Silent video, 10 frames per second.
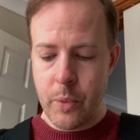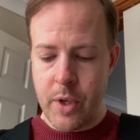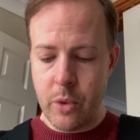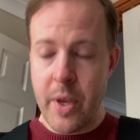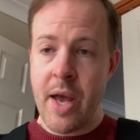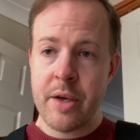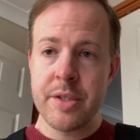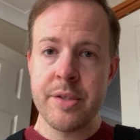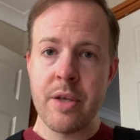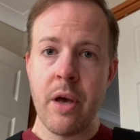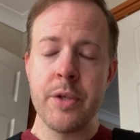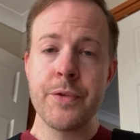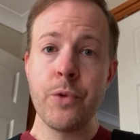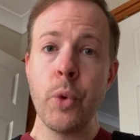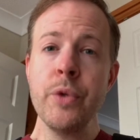Will we
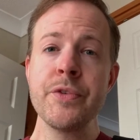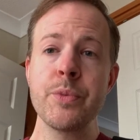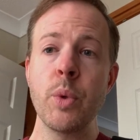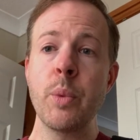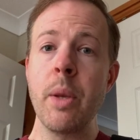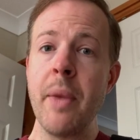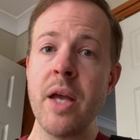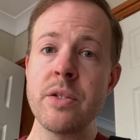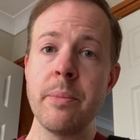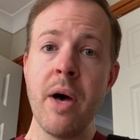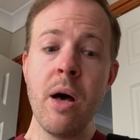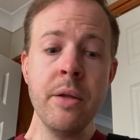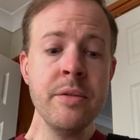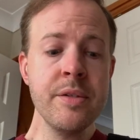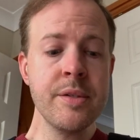exercise force? Will we make
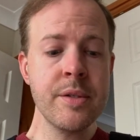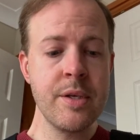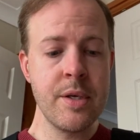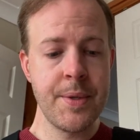demands?